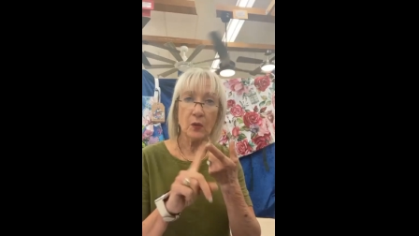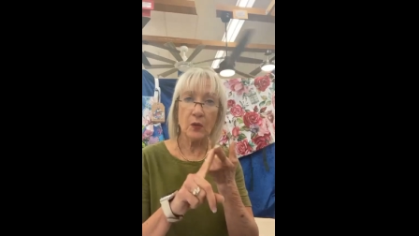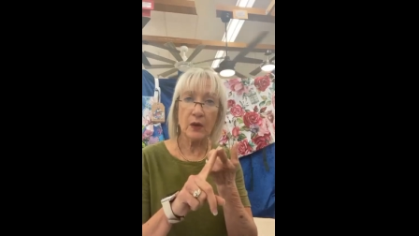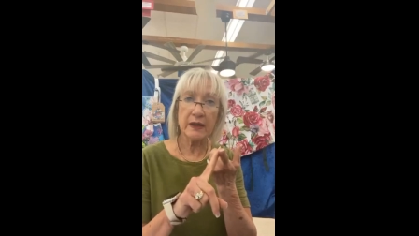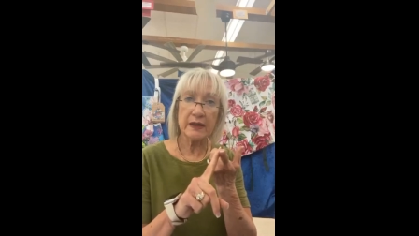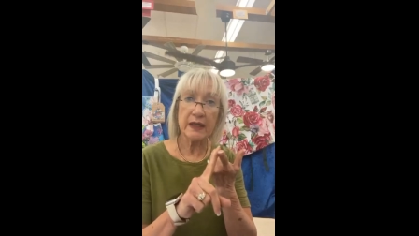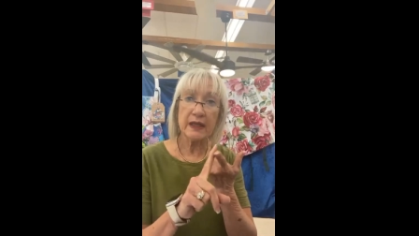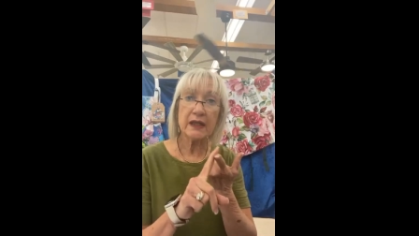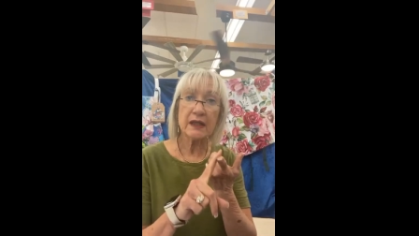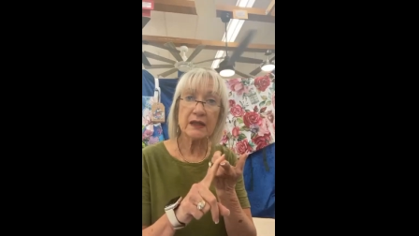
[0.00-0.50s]

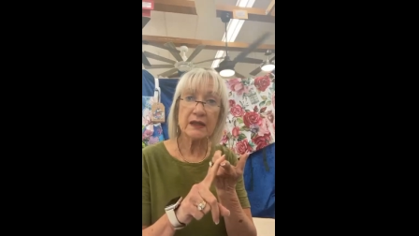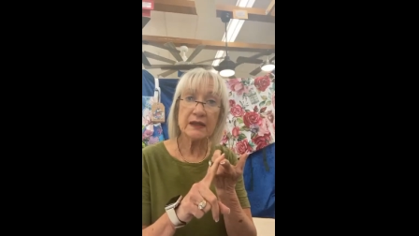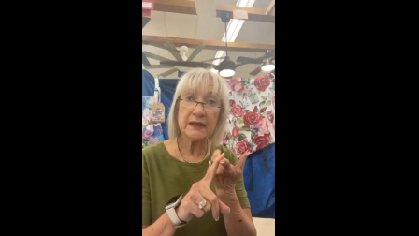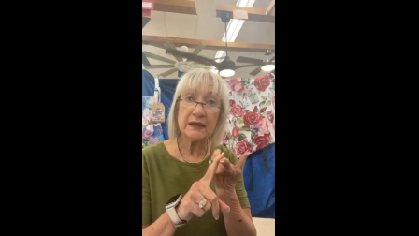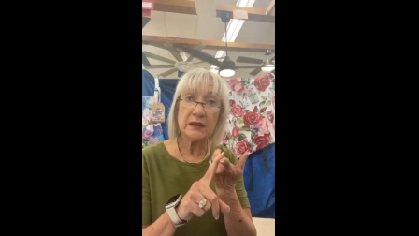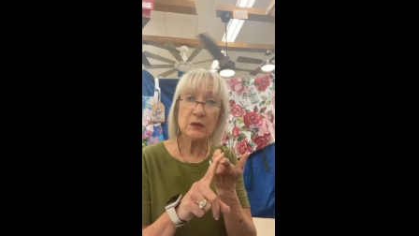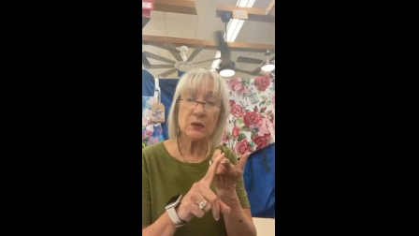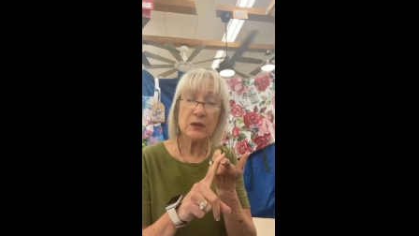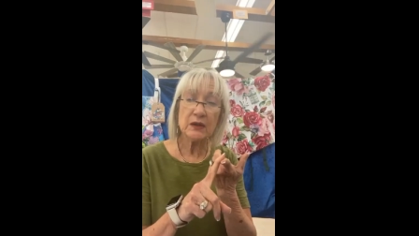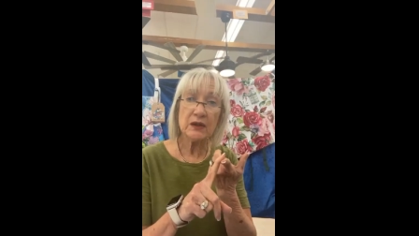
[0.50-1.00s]
One I
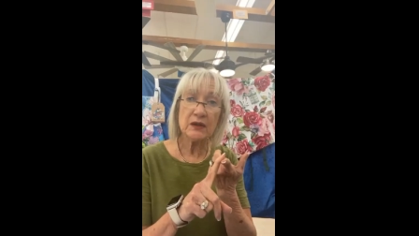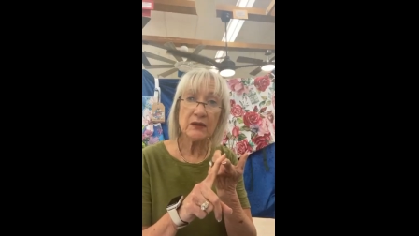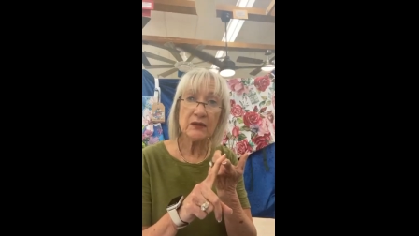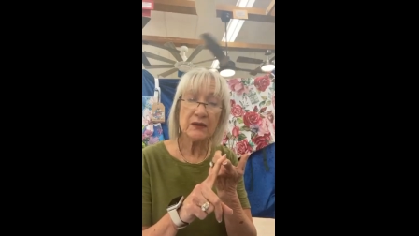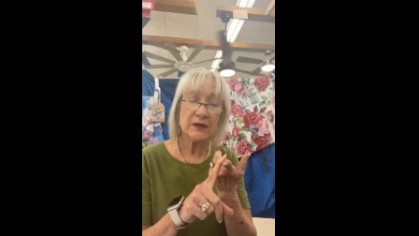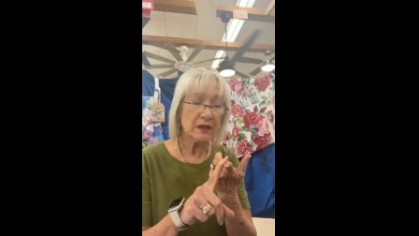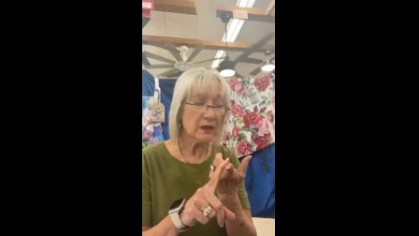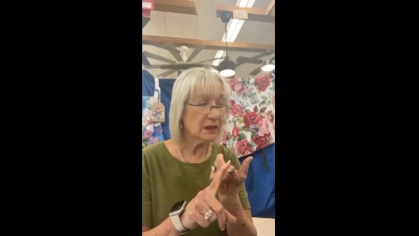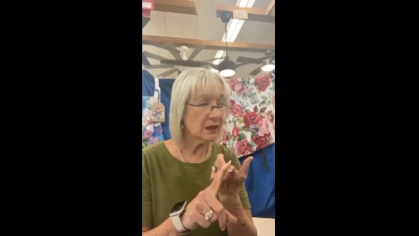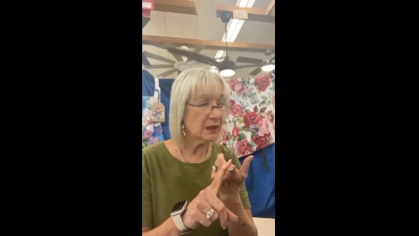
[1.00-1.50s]
clean
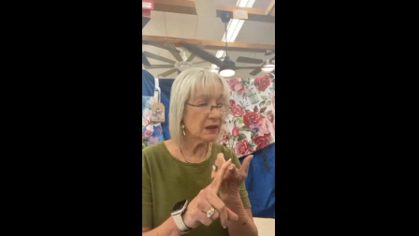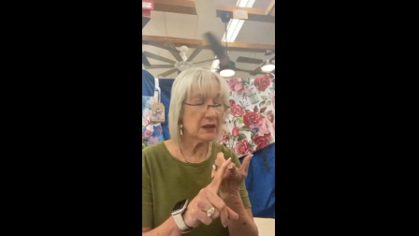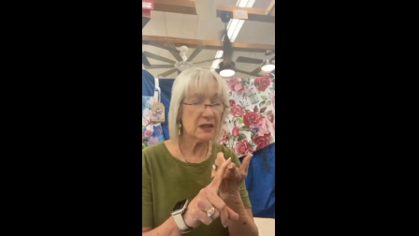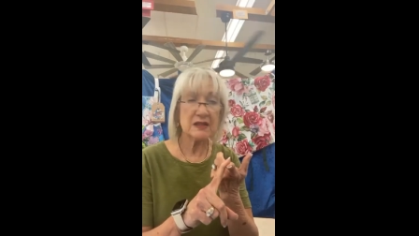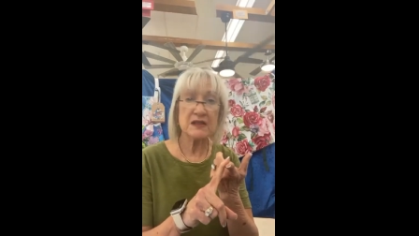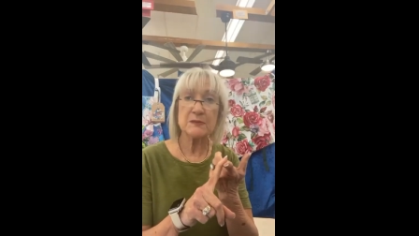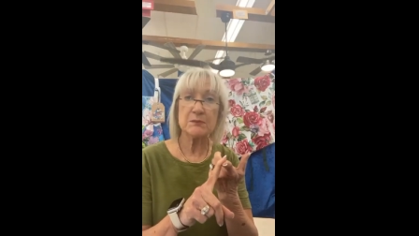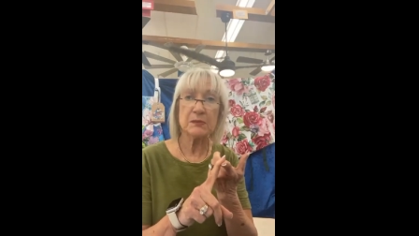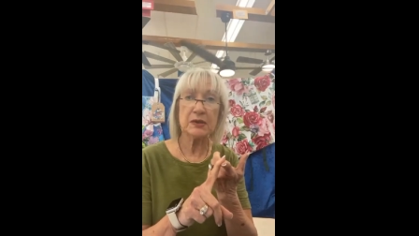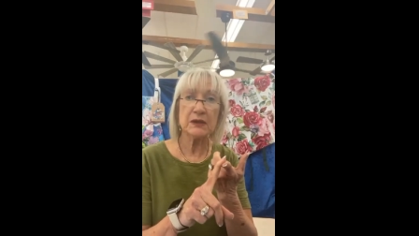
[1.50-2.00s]
with, and
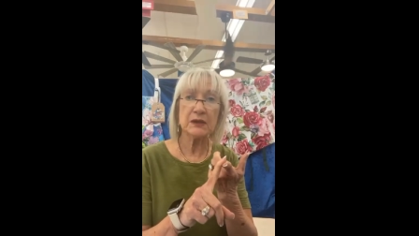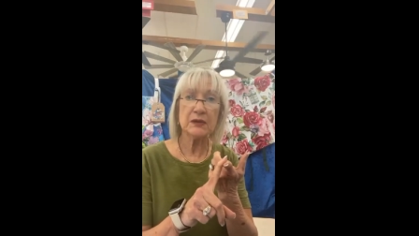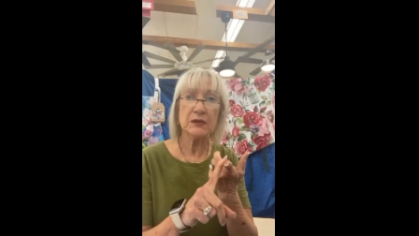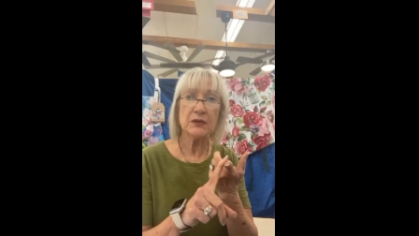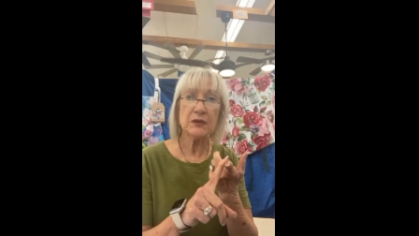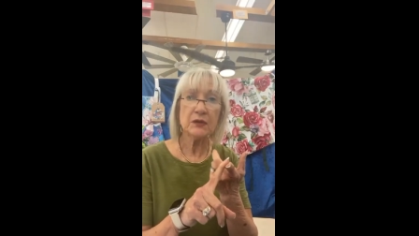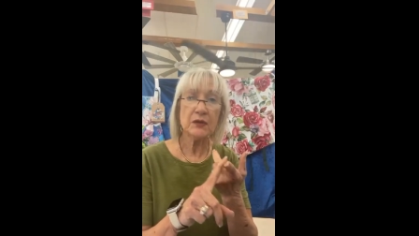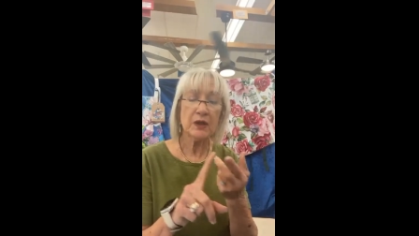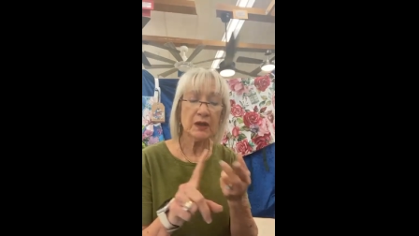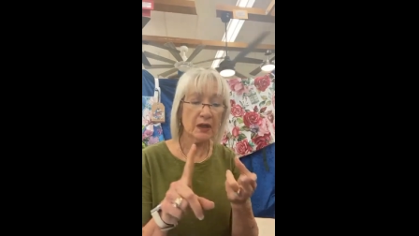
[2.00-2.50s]
it's
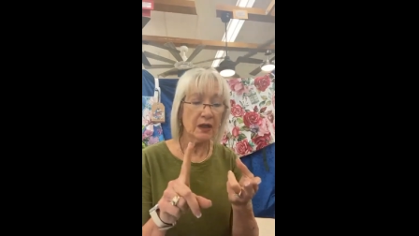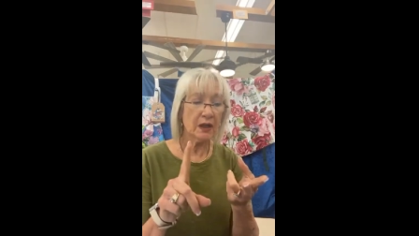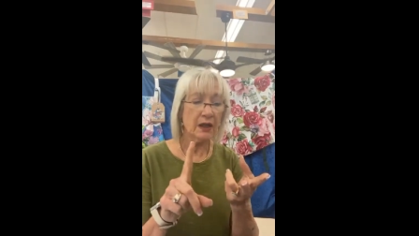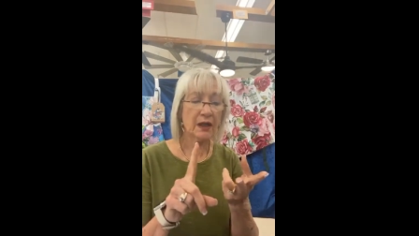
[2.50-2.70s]
blue,